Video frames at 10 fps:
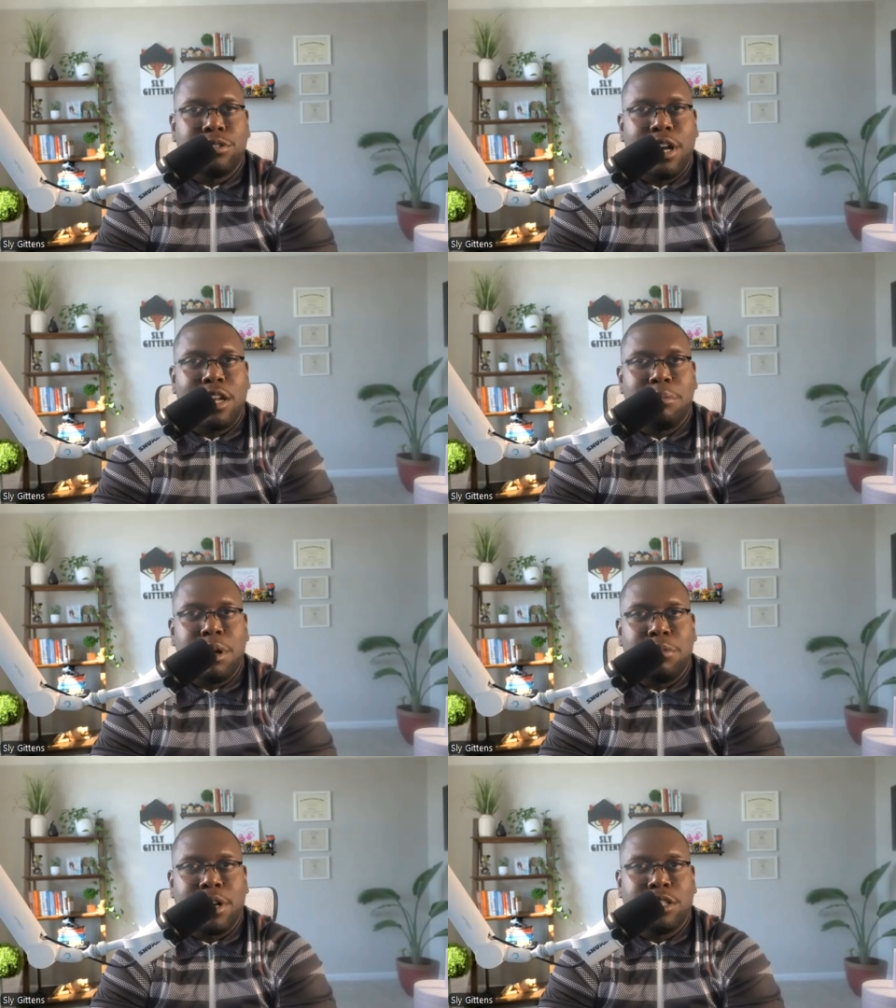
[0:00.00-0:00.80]
I remember when
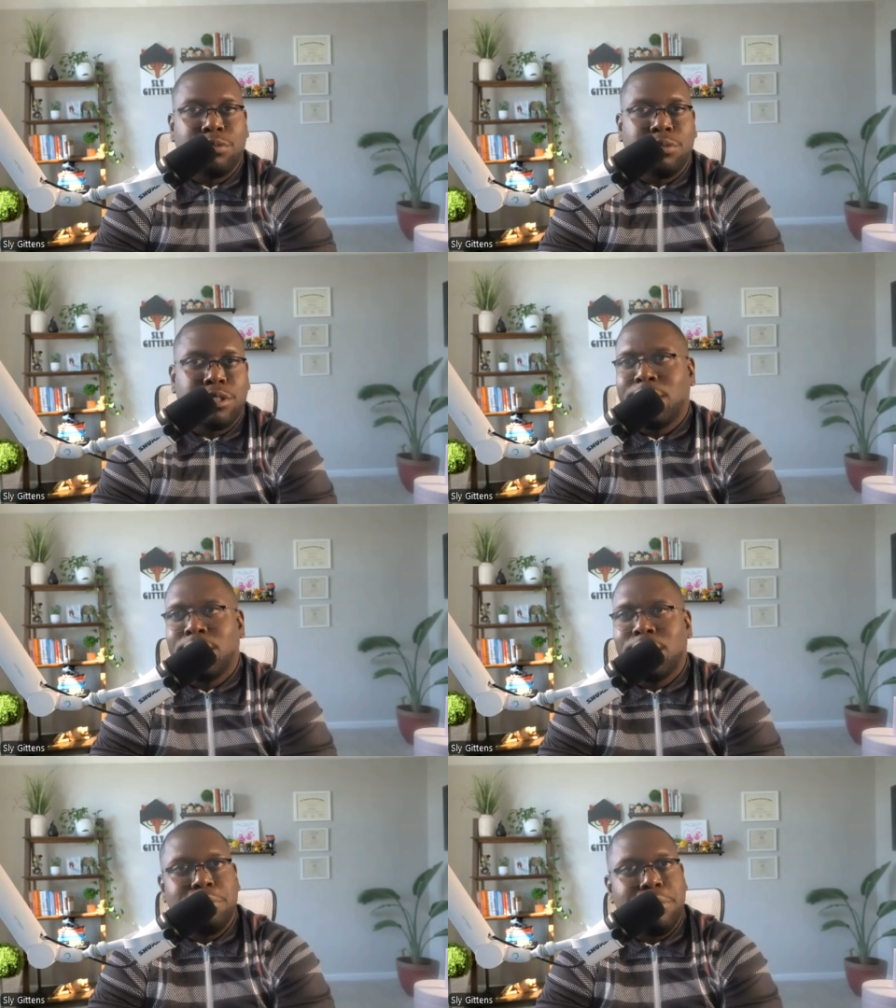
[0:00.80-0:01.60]
I switched from
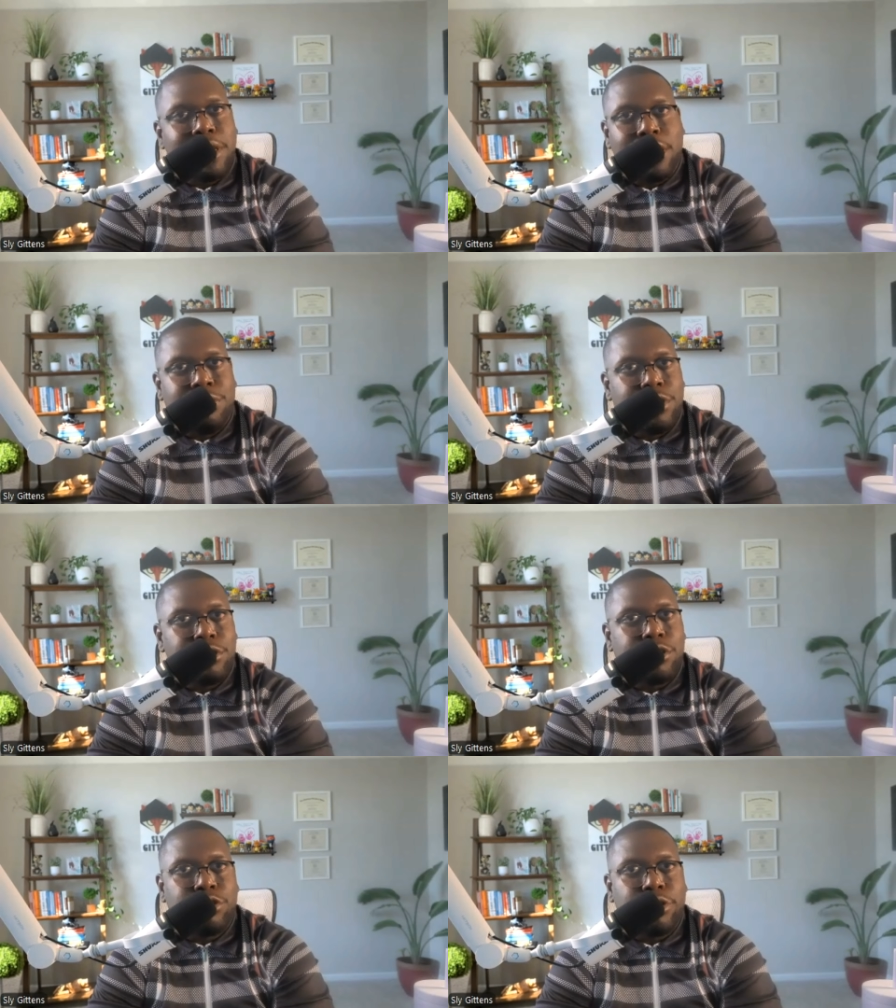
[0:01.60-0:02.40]
being an individual
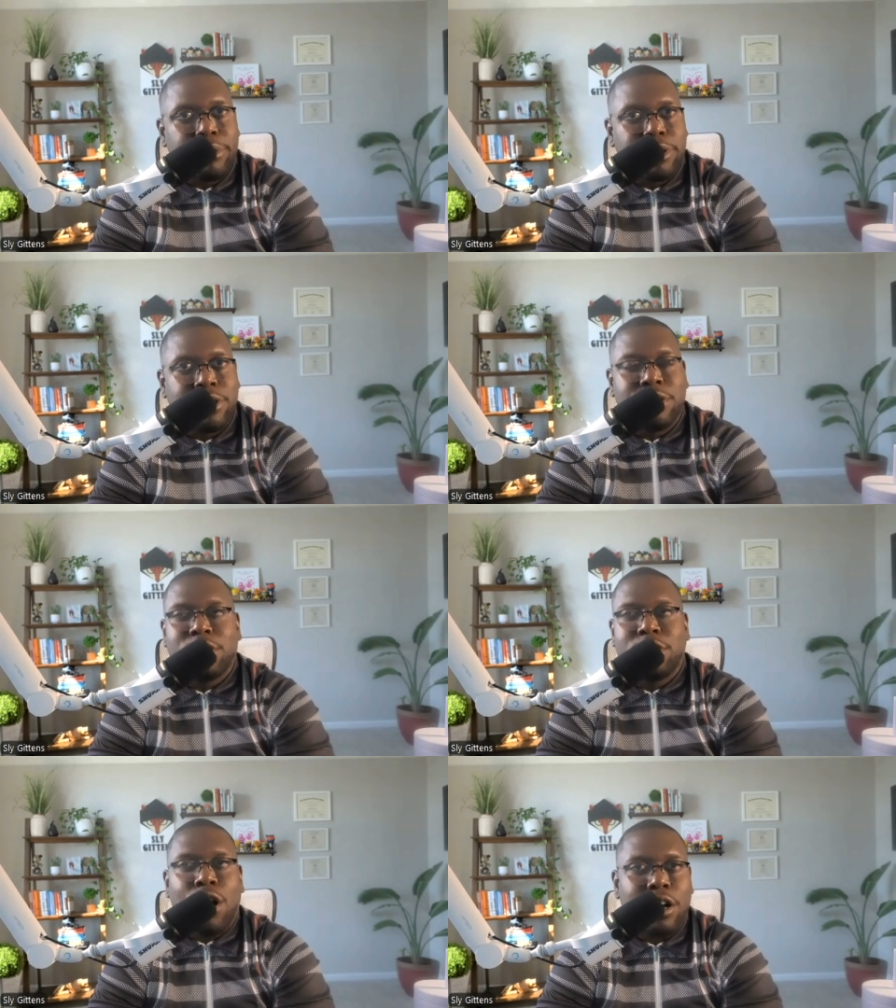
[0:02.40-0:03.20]
contributor,
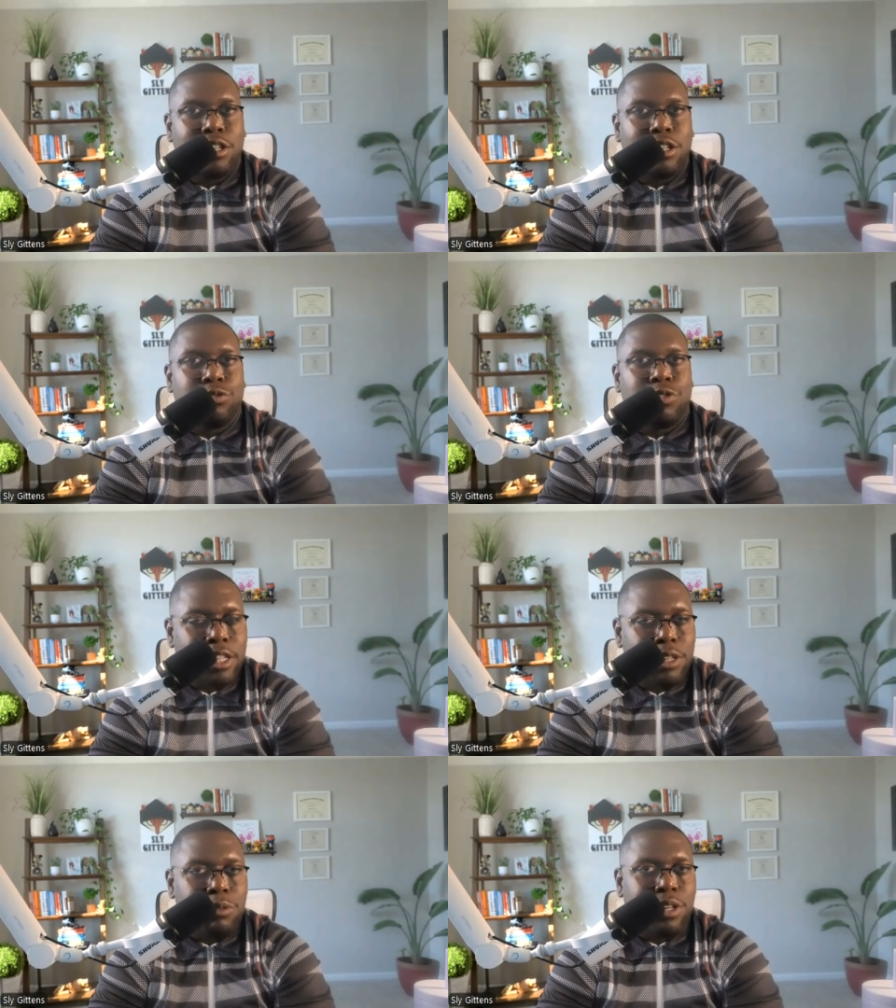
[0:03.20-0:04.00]
talking directly
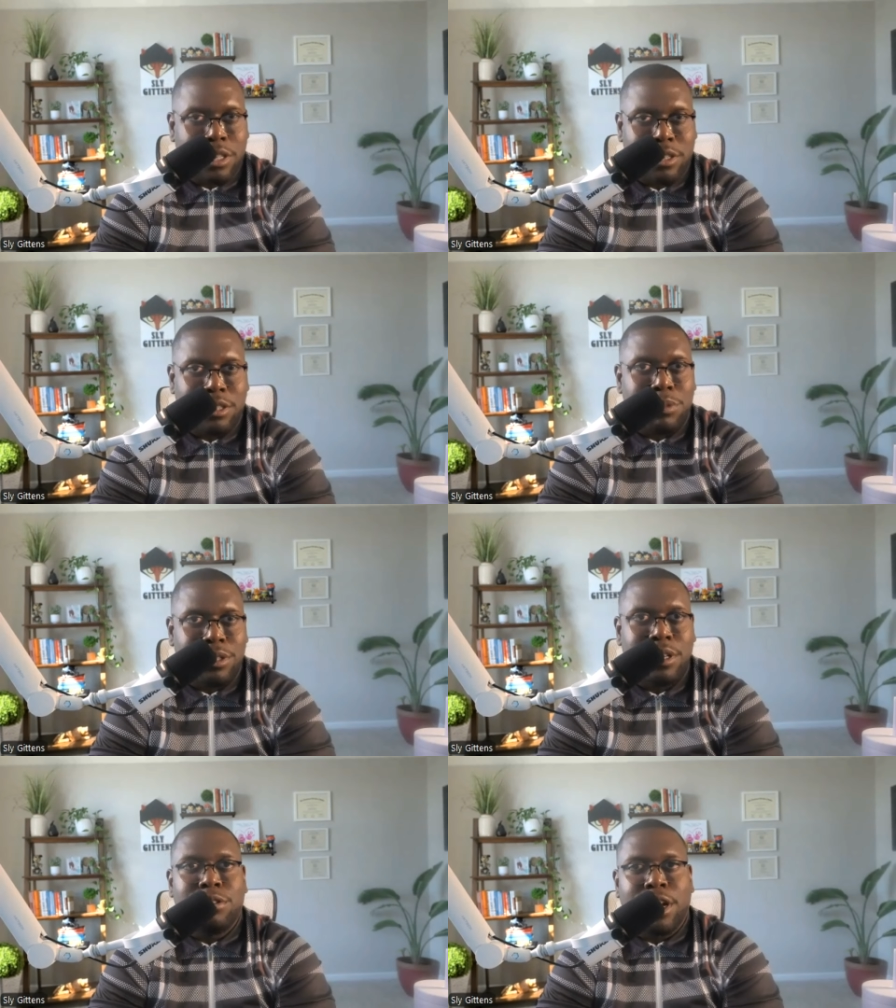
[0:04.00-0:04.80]
with a customer
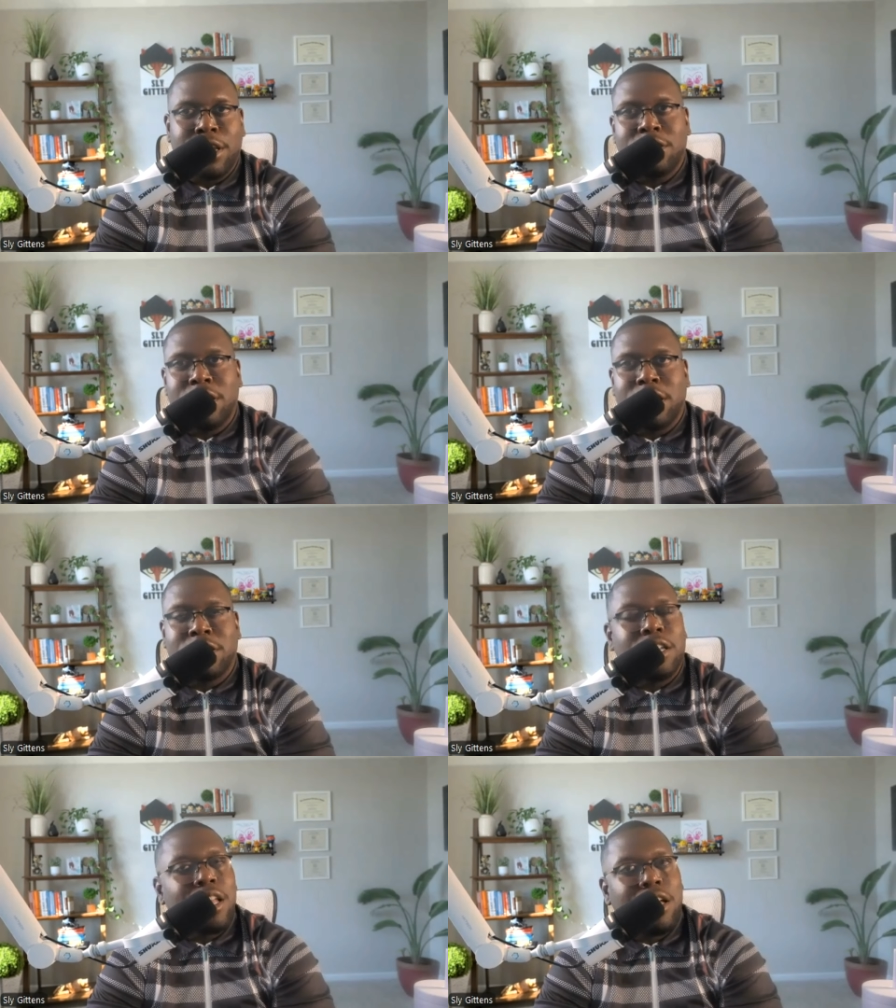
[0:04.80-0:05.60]
as a
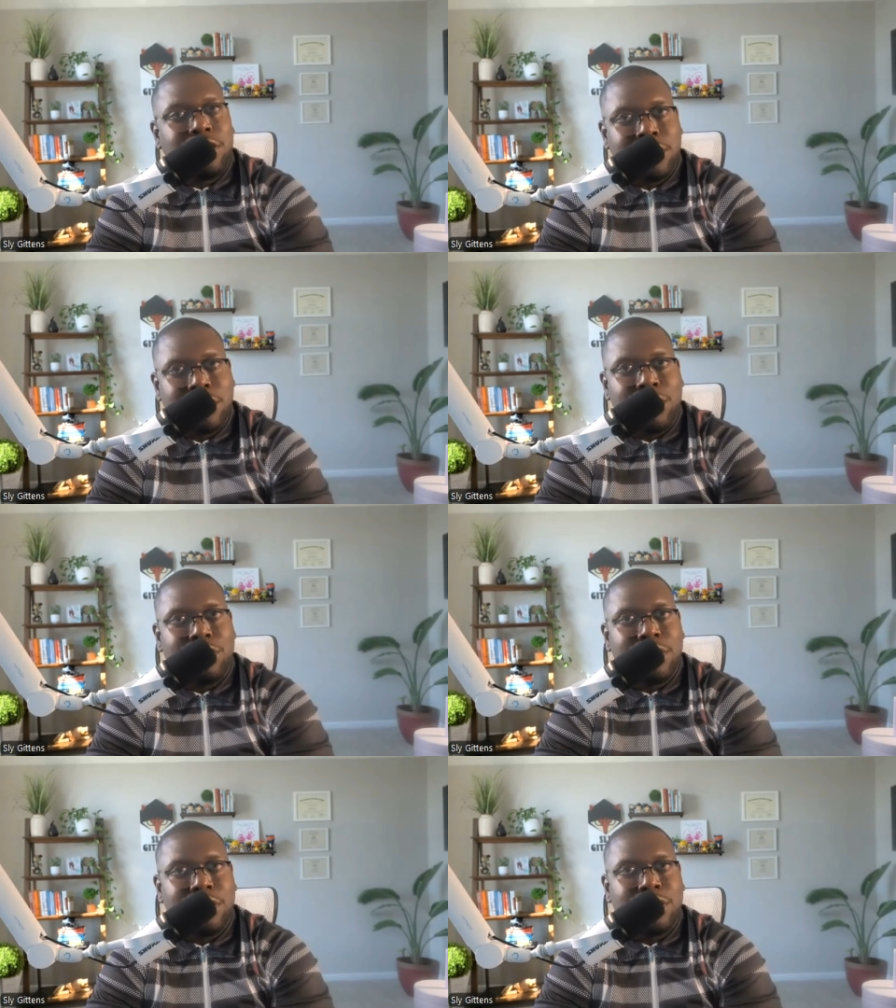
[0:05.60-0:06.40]
technology consultant
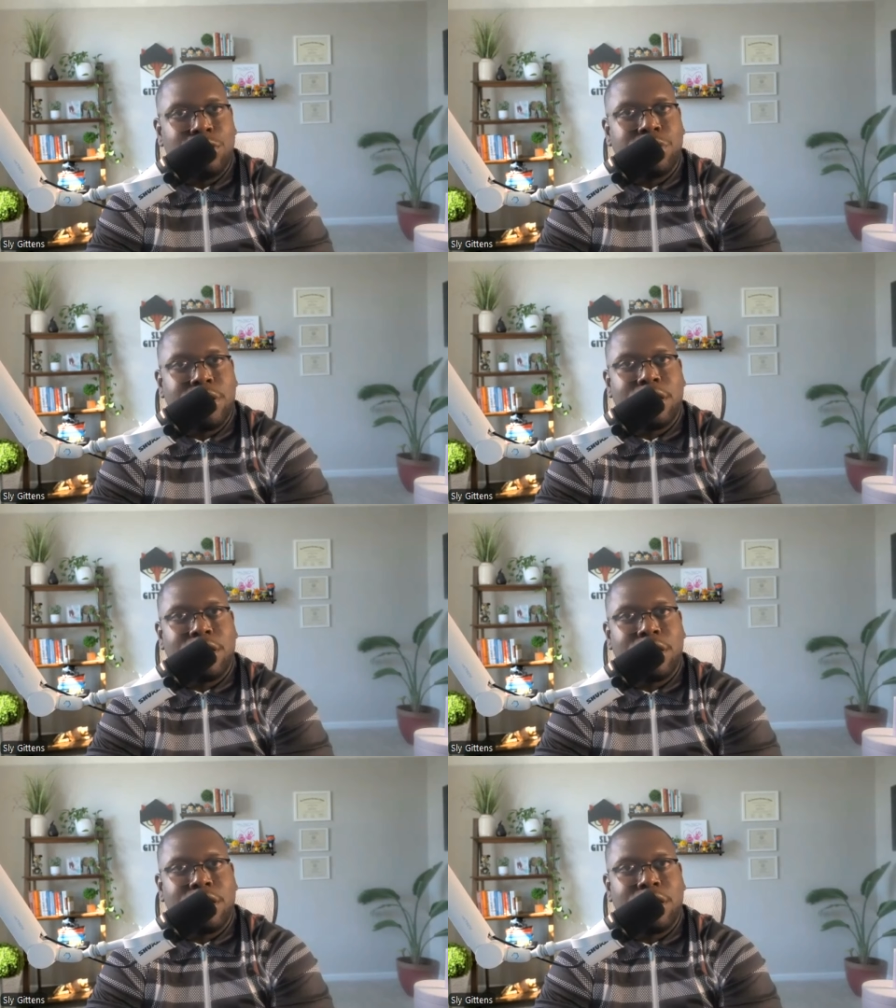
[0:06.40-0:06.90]
and switching to